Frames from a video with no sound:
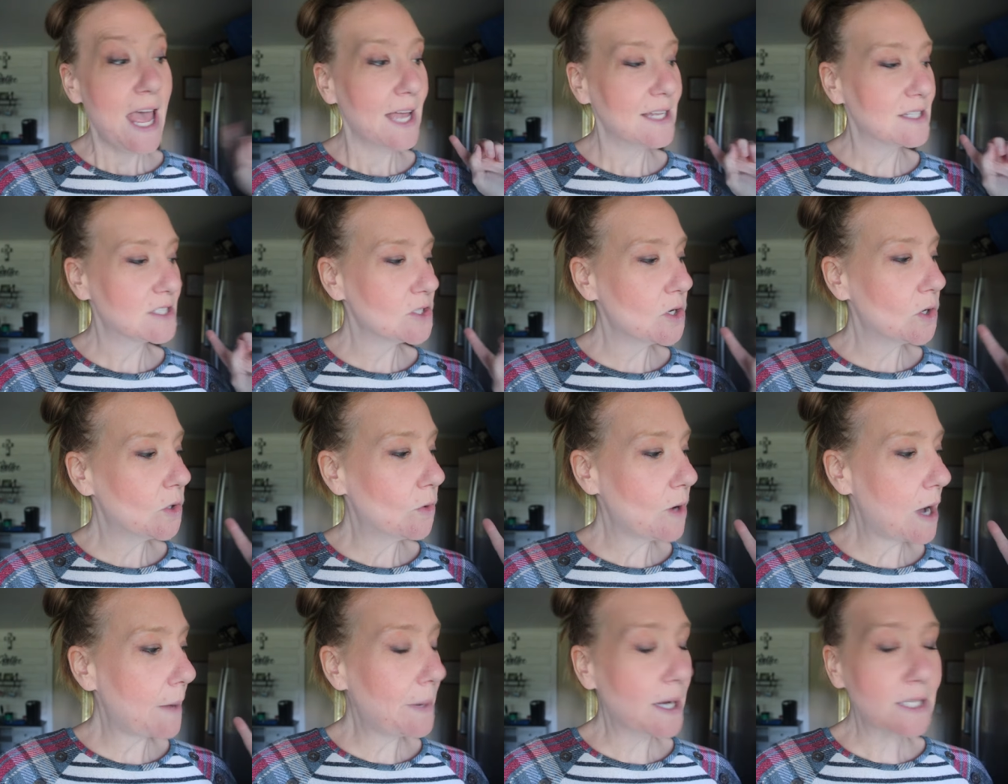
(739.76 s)
And
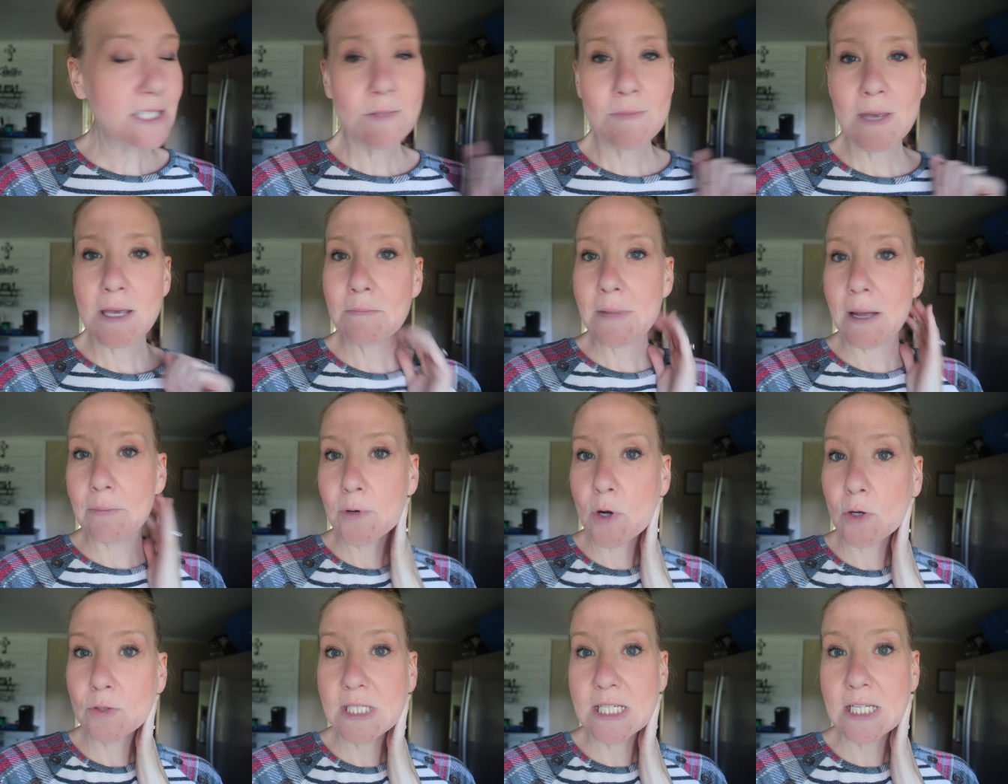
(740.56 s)
so about to make my
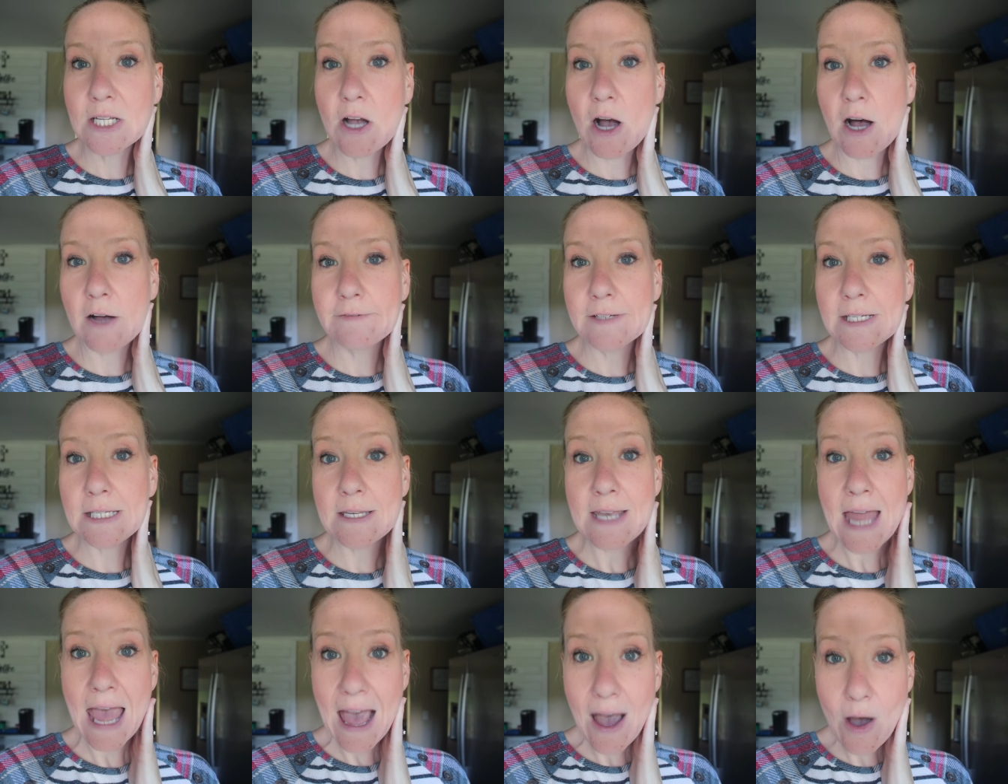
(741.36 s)
protein coffee
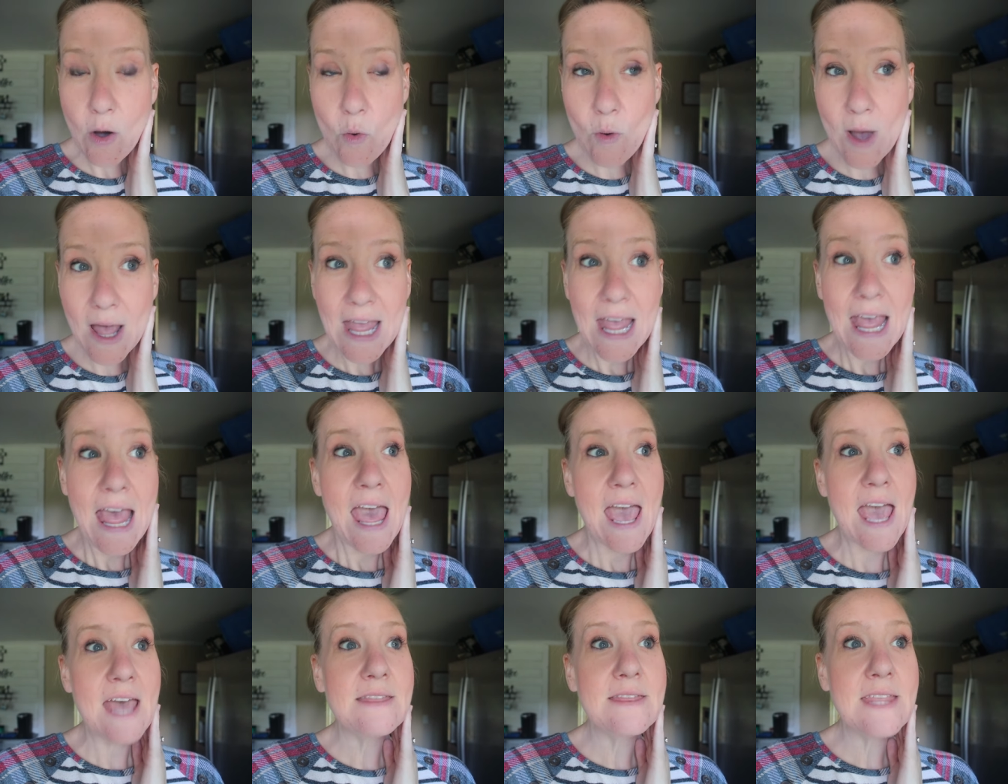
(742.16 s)
now
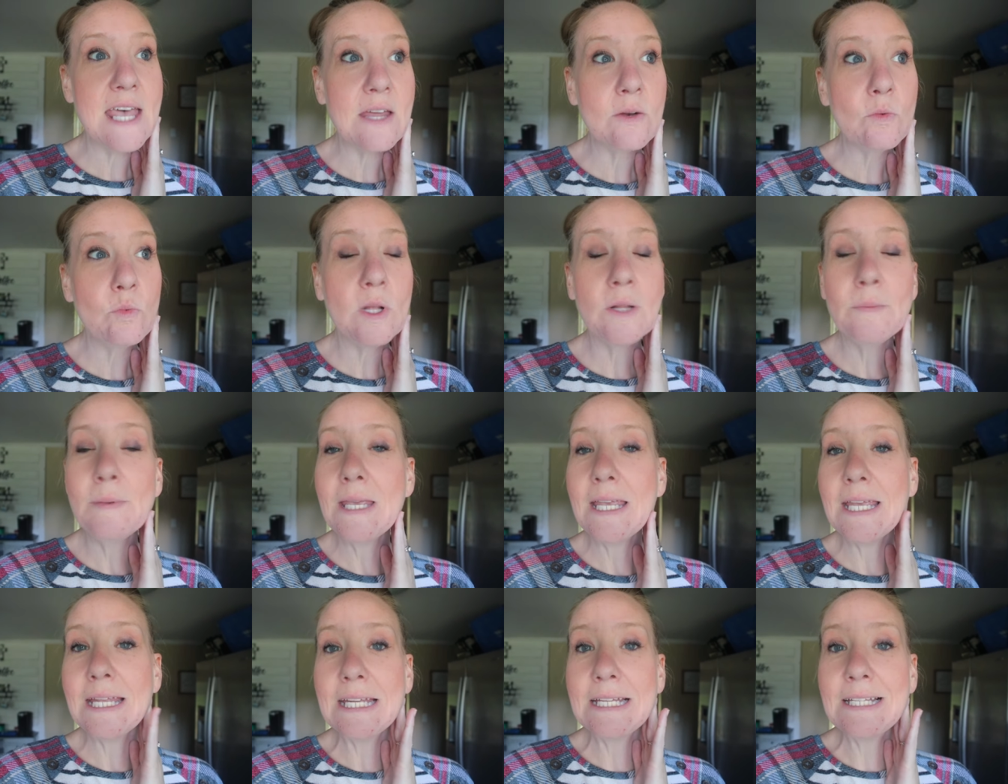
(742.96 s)
and then we'll
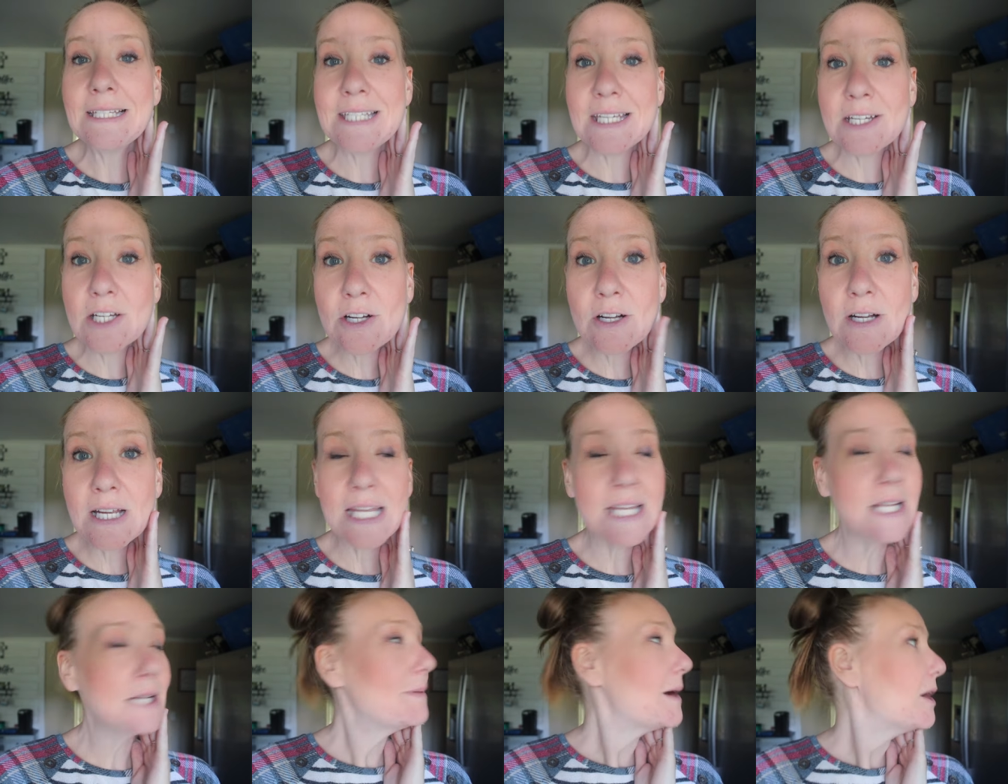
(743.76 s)
be eating dinner
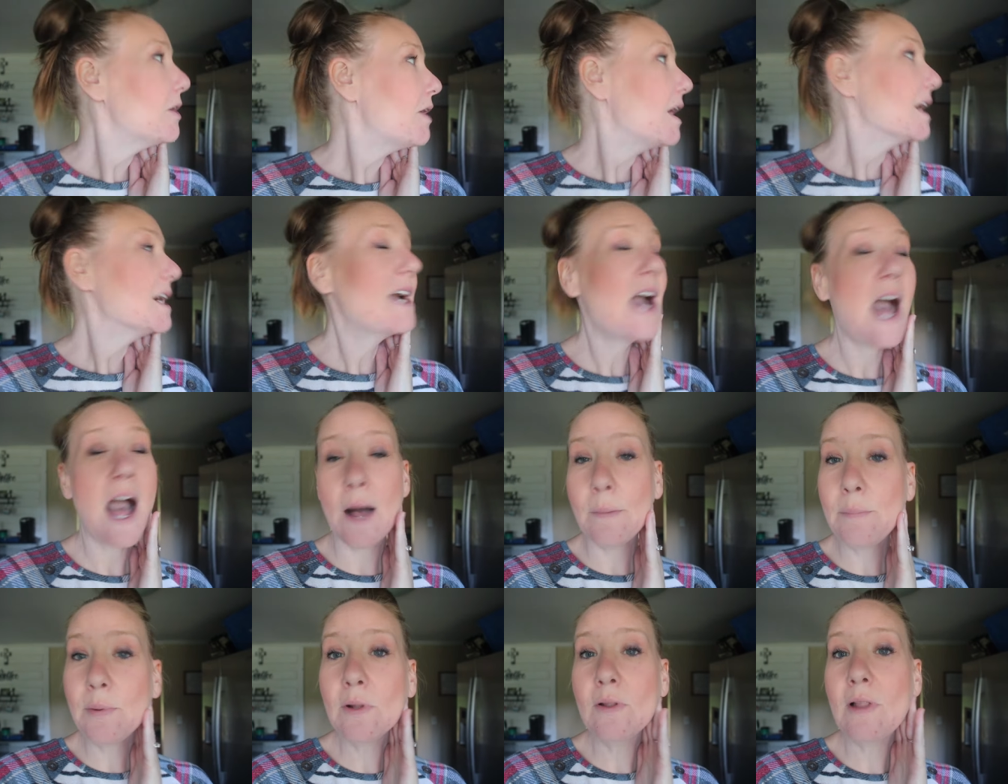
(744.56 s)
in about a
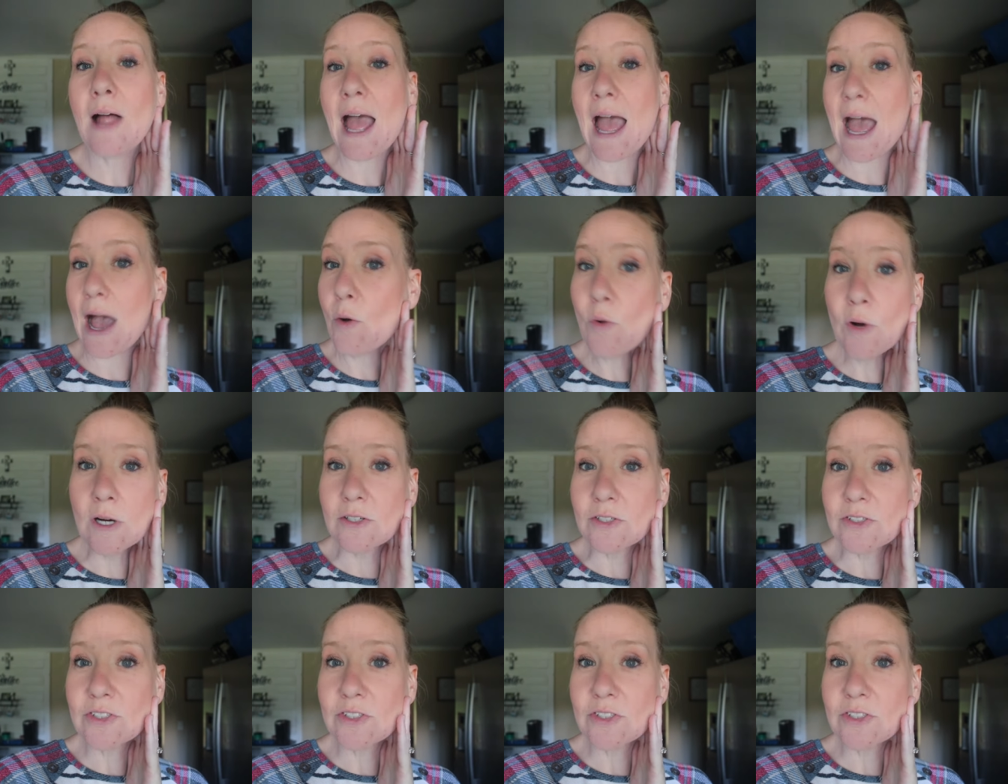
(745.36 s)
couple hours.